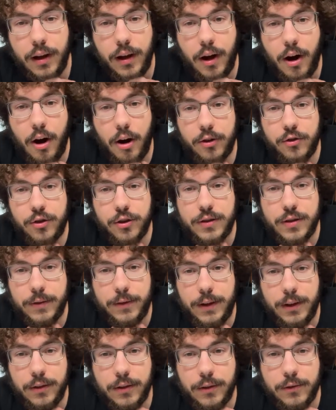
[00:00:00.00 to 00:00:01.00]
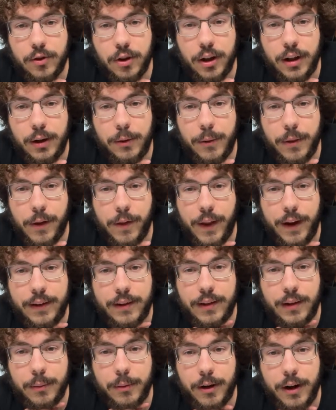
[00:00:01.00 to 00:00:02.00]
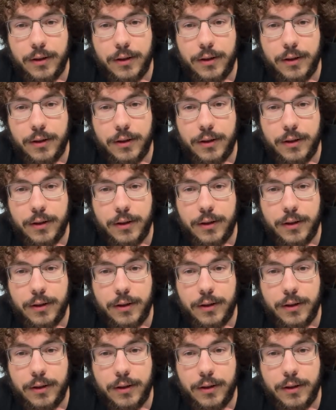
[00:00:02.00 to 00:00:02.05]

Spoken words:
Hundreds of years of training with a lightsaber